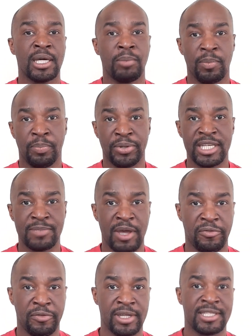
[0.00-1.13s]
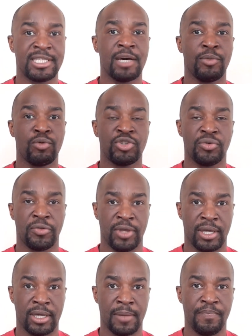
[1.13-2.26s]
But please, my friends, tell me what you
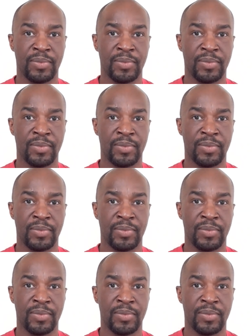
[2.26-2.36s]
think.